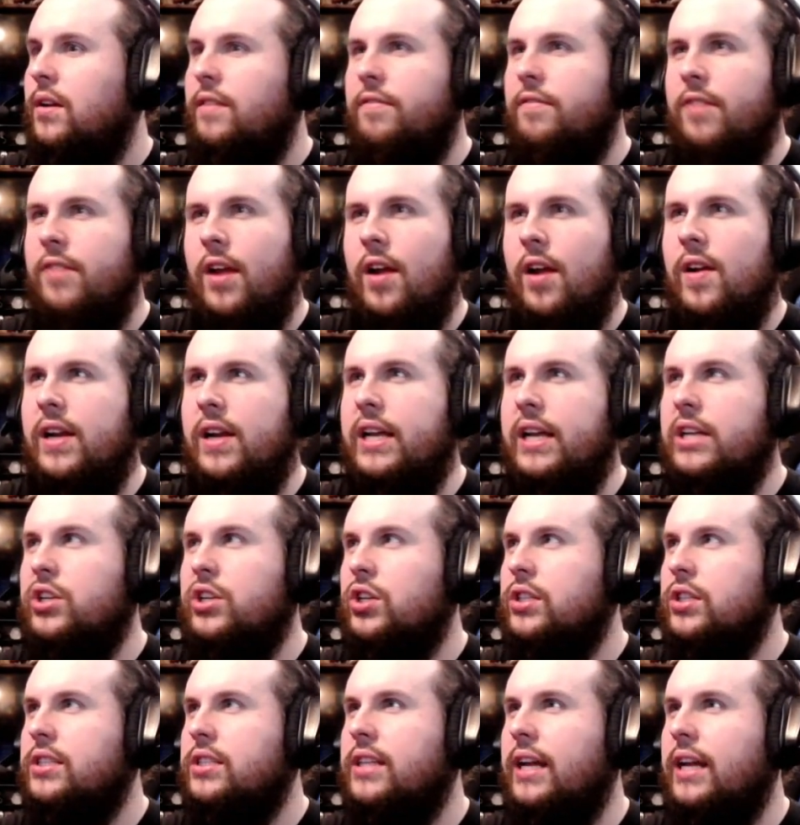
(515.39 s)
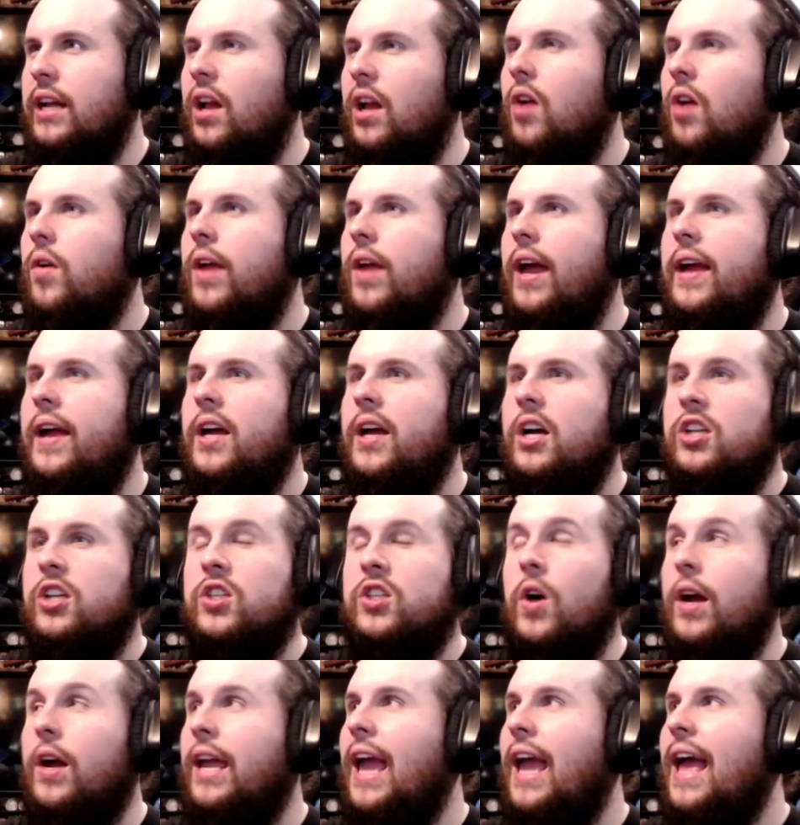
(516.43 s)
Very interesting. Okay,
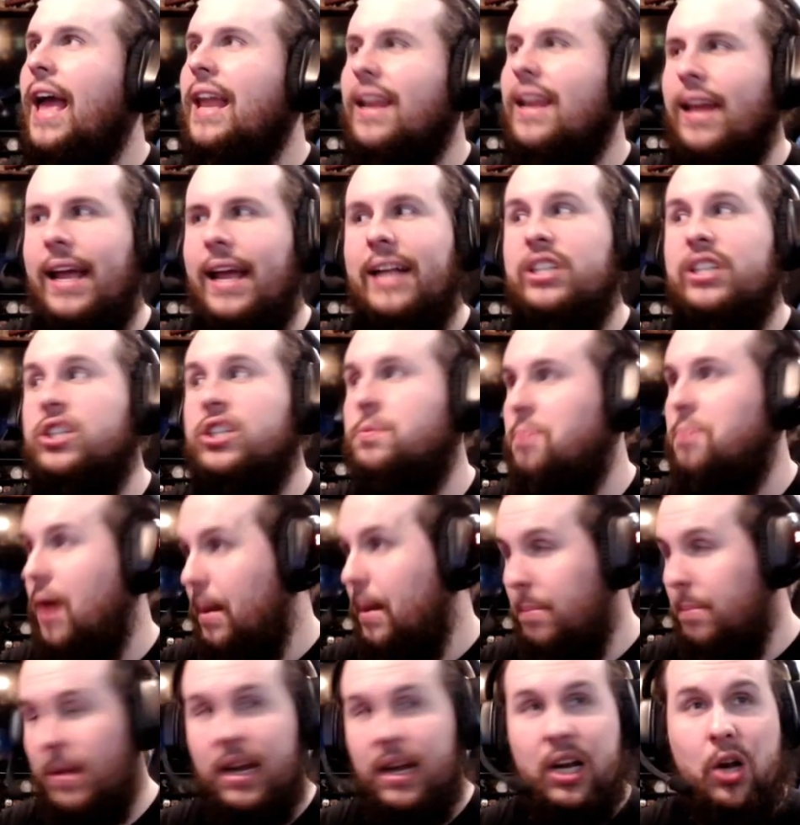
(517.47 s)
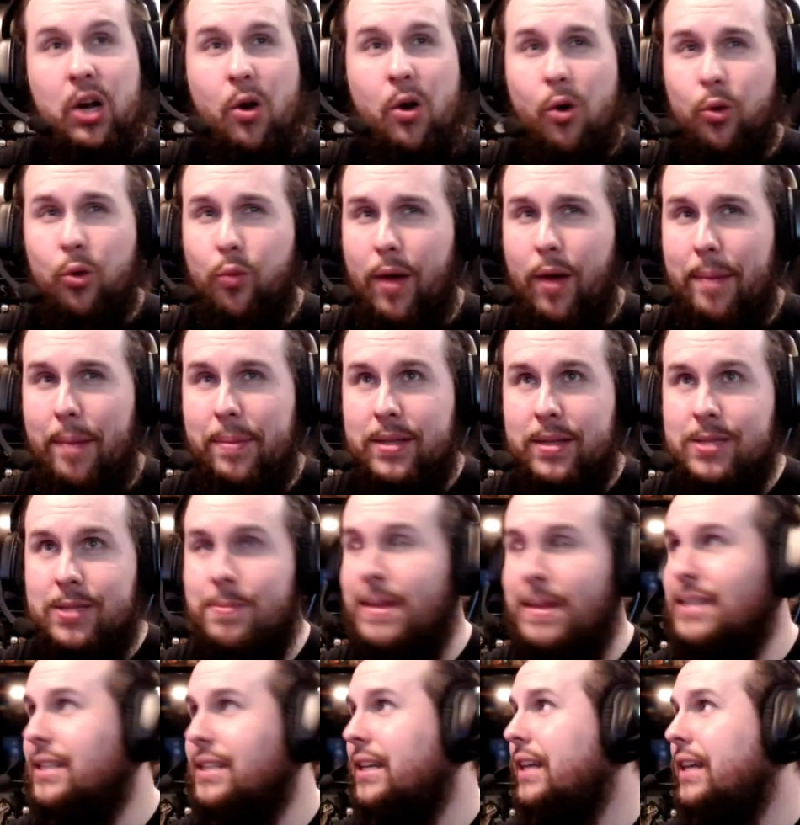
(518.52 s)
so again, it's just pumping in gold weapons
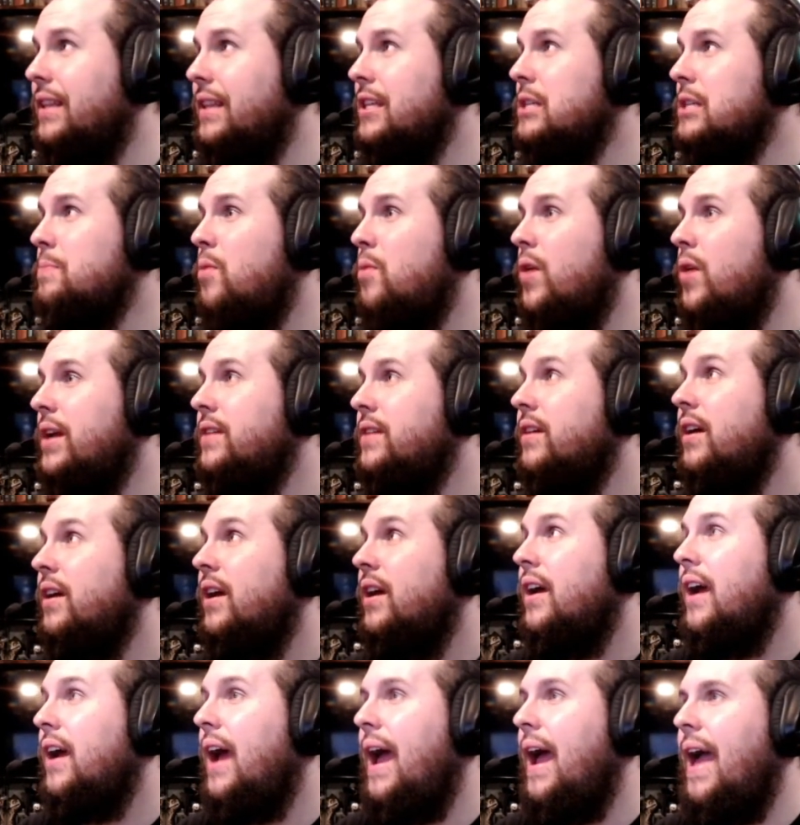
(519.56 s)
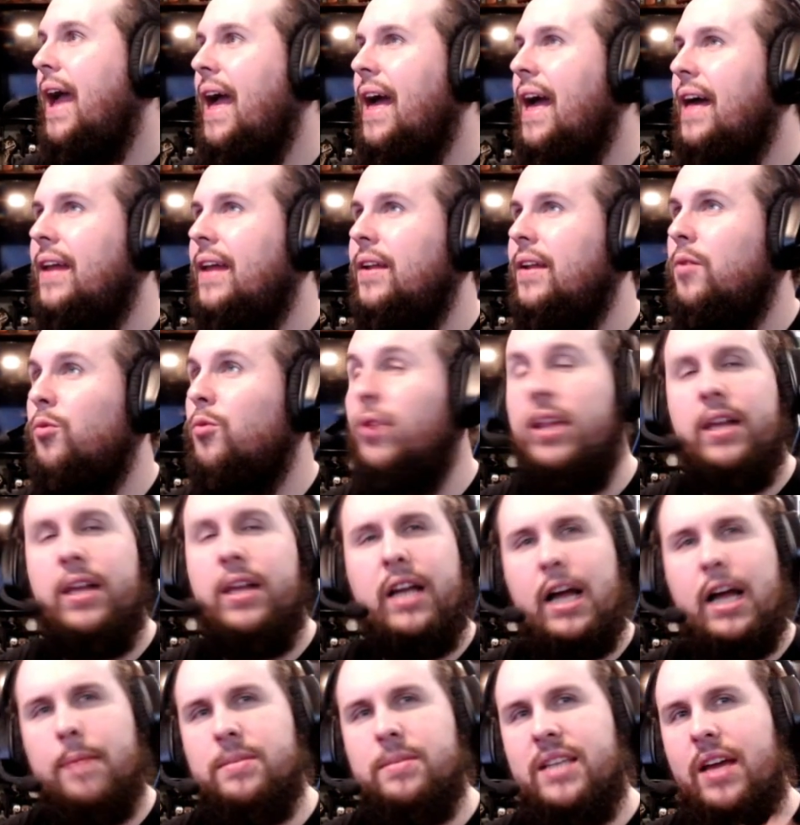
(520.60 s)
basically at this point. And really it
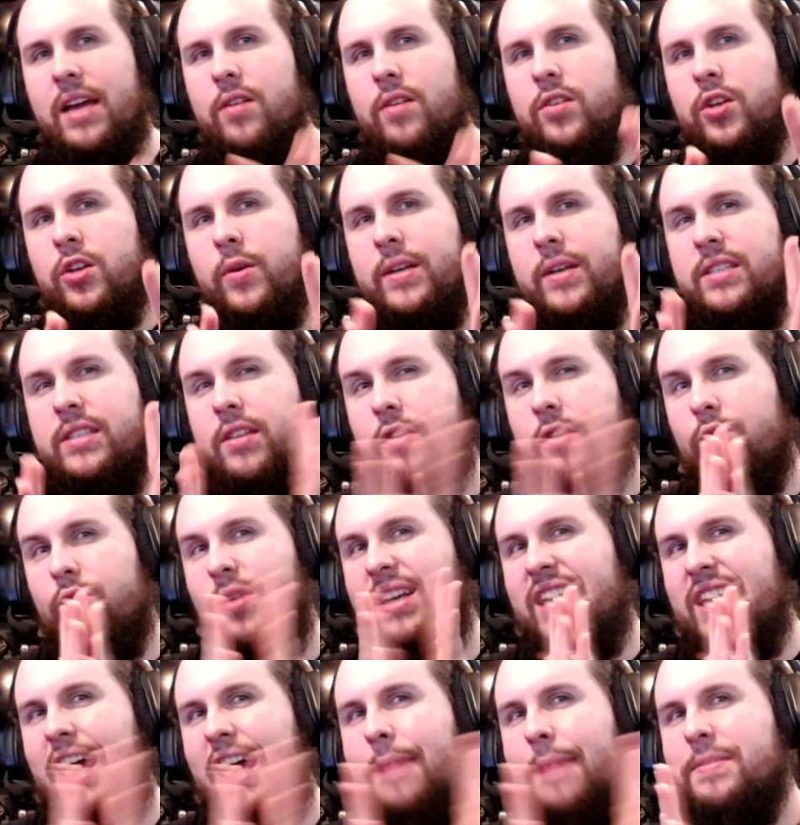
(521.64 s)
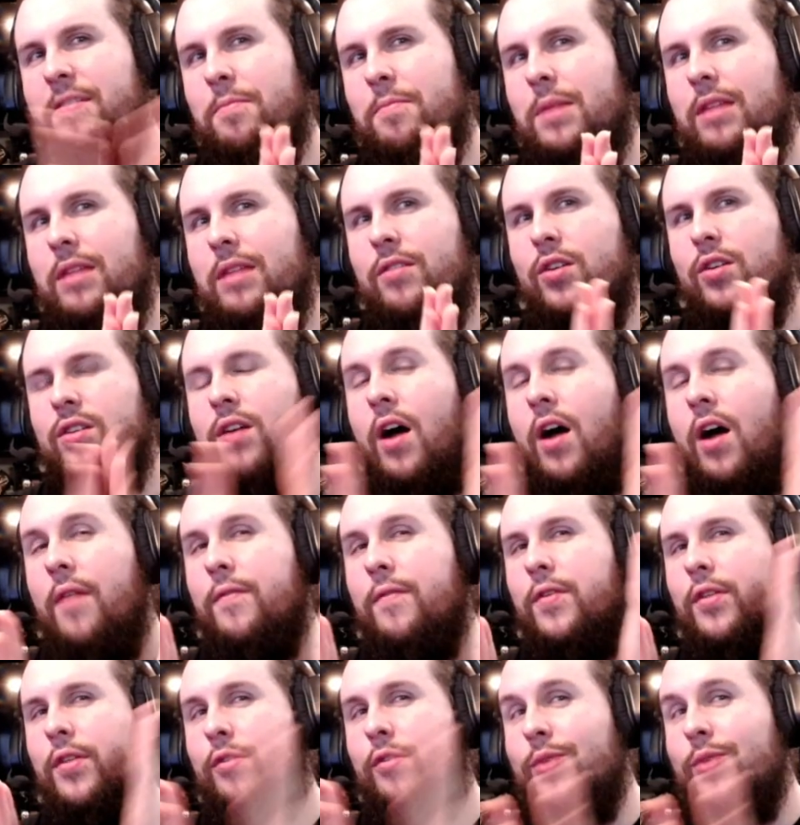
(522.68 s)
comes down to is the 3 types of Mithra for
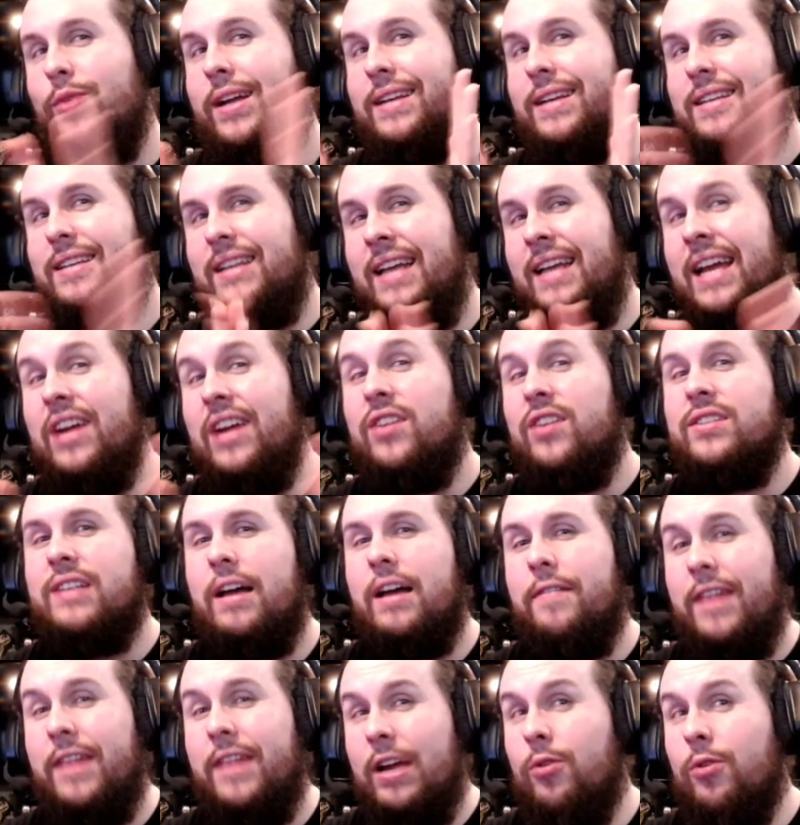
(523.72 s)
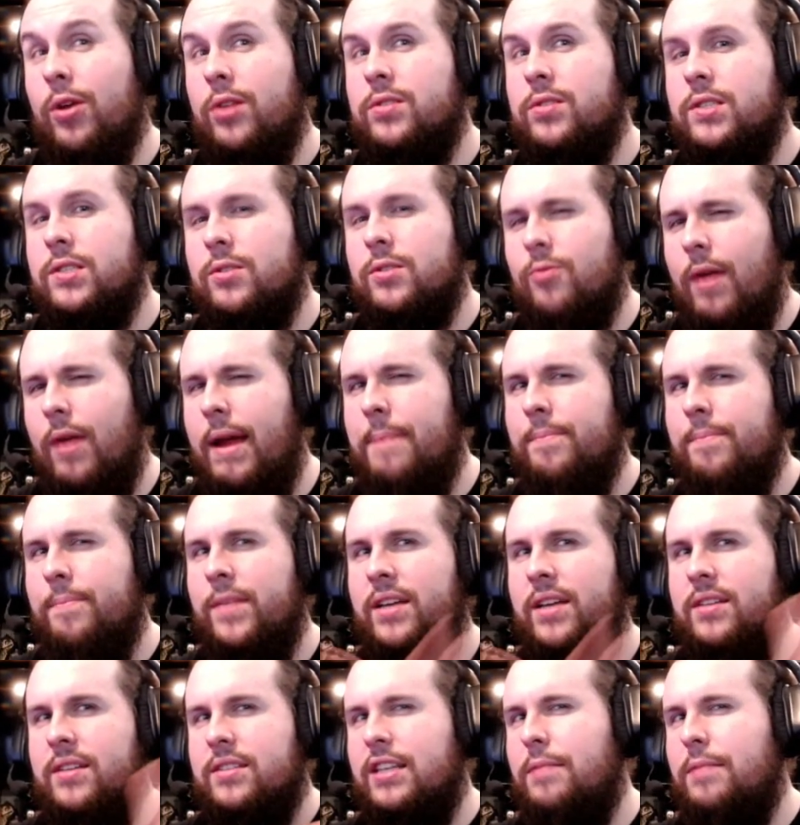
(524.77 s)
the 3 tiers of heroes, right?
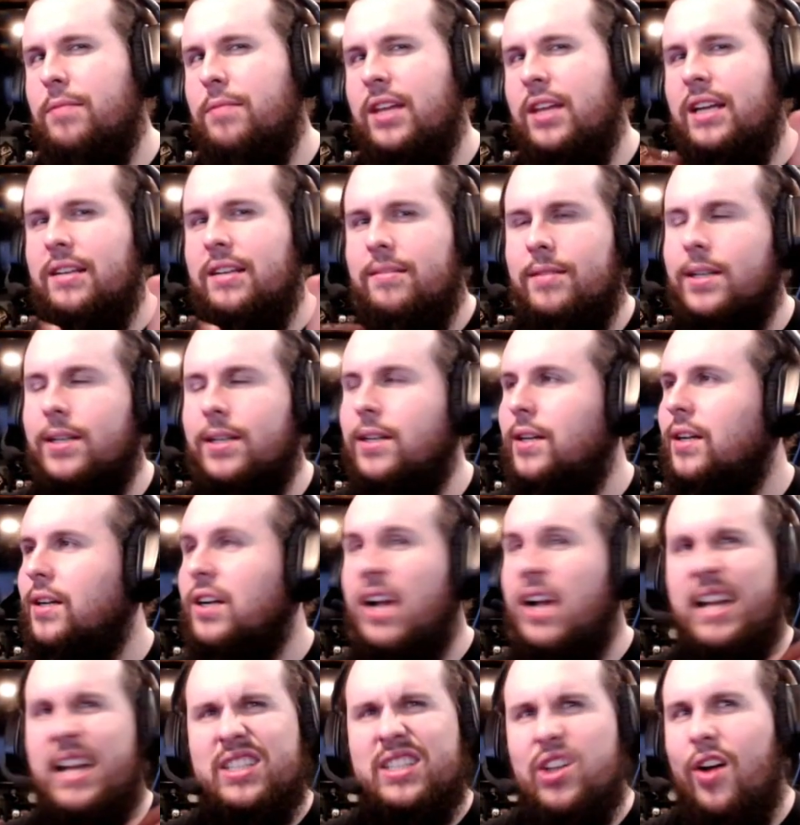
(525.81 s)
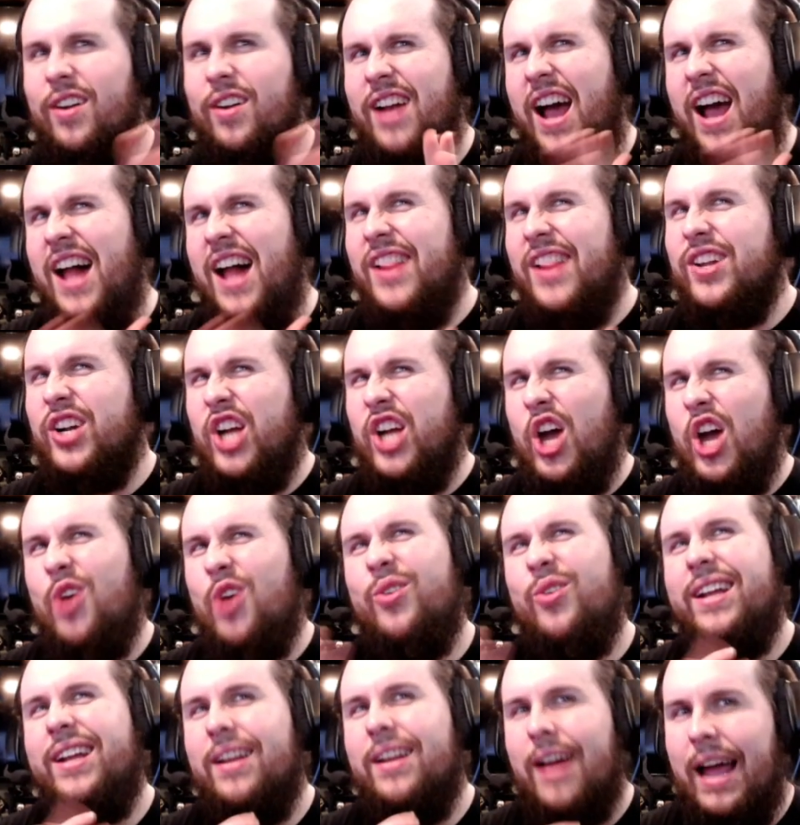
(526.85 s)
Same thing. It's all
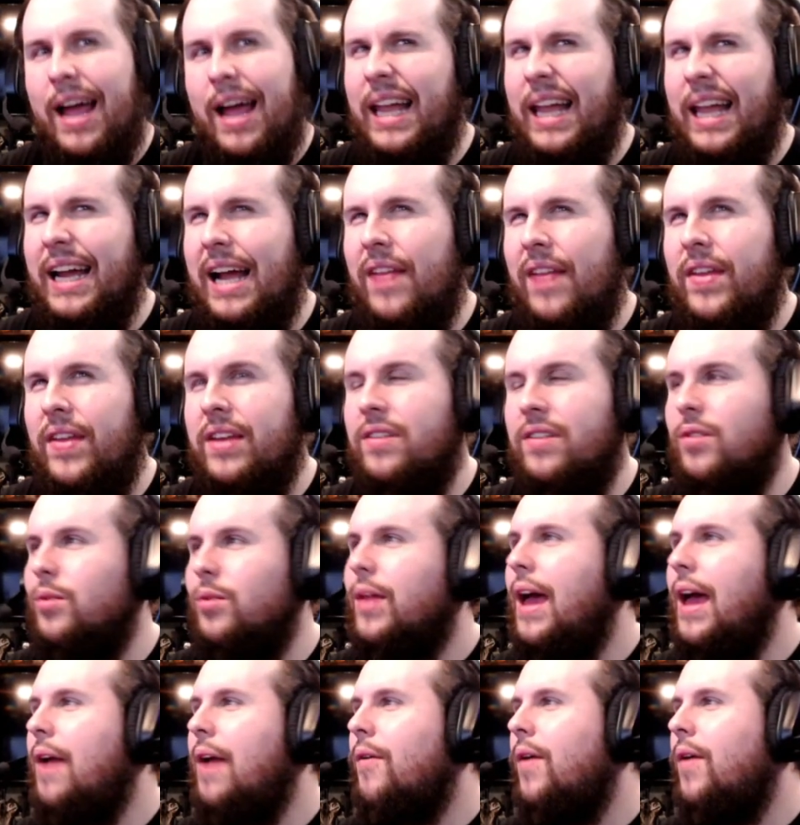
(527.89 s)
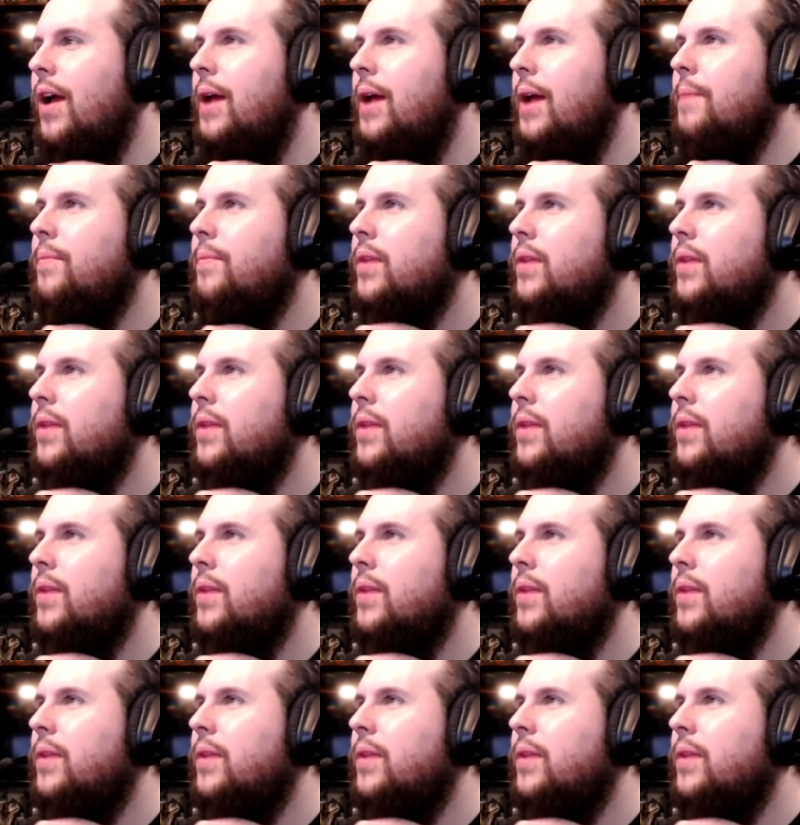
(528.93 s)
color-coded. I like how they do that, right?